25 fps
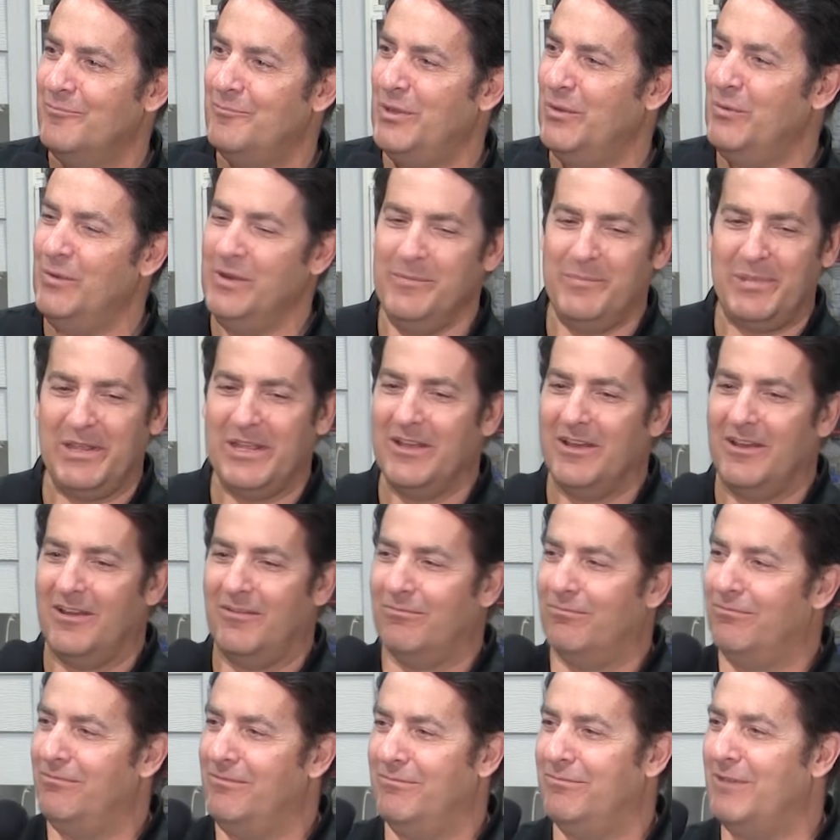would it be a
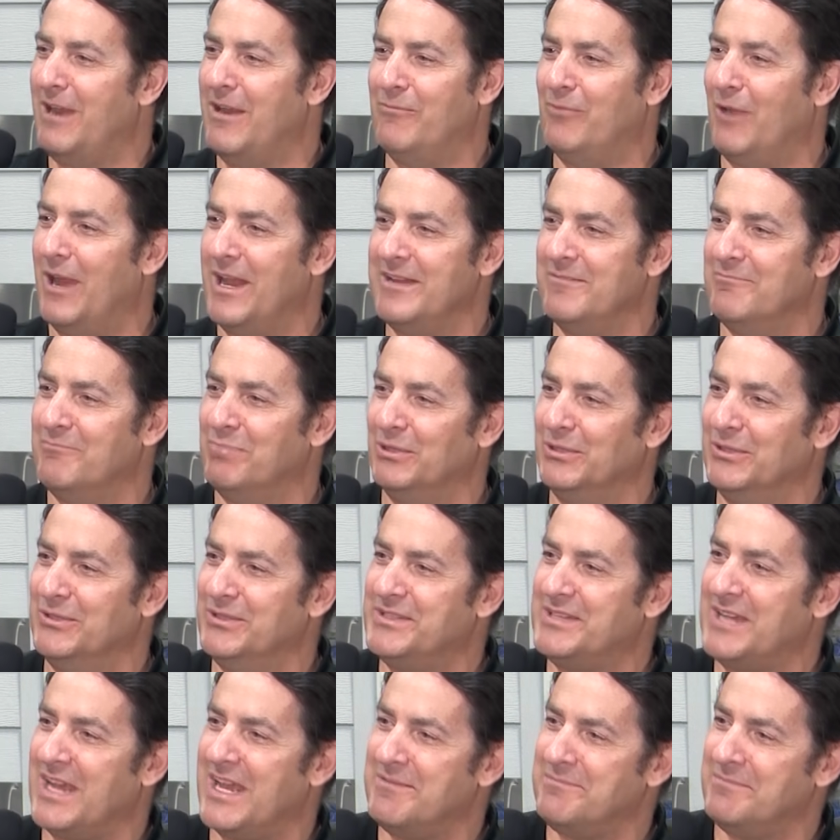red, white, and blue
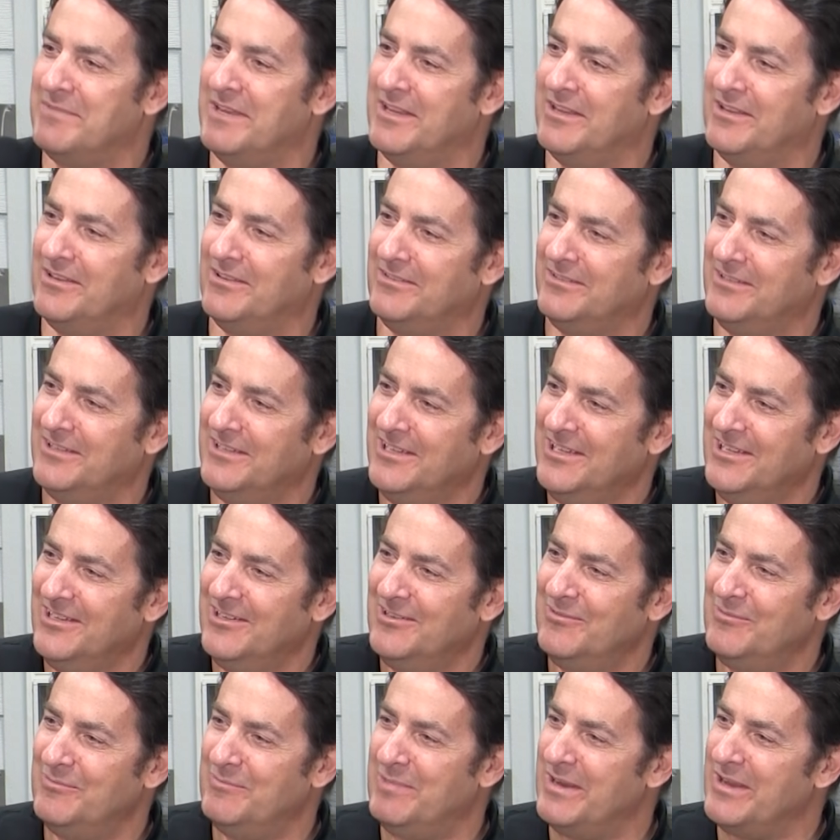type deal?
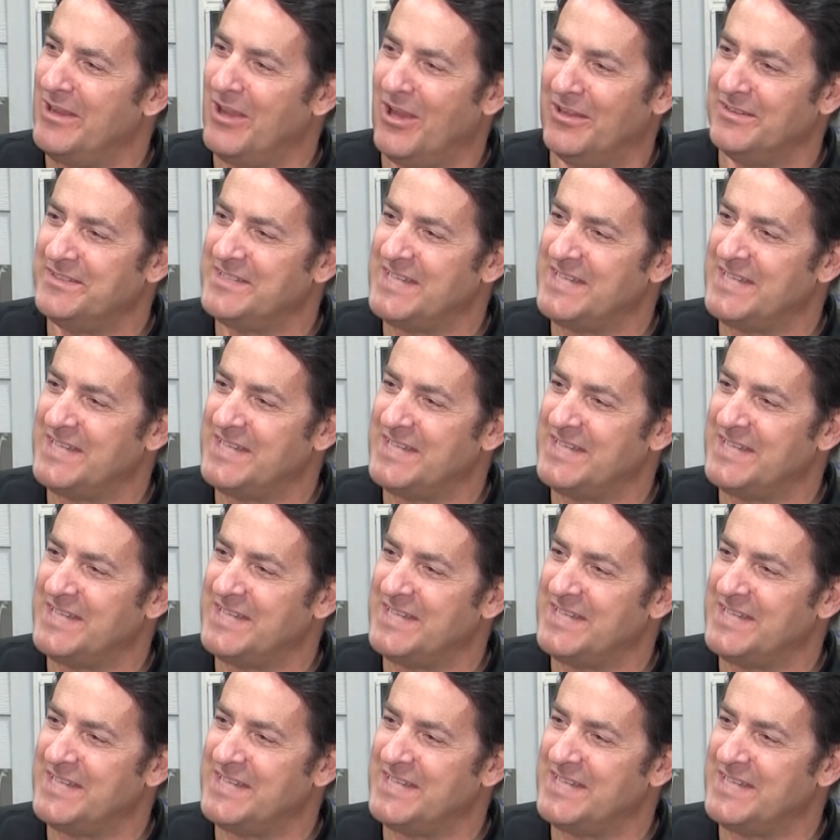Be all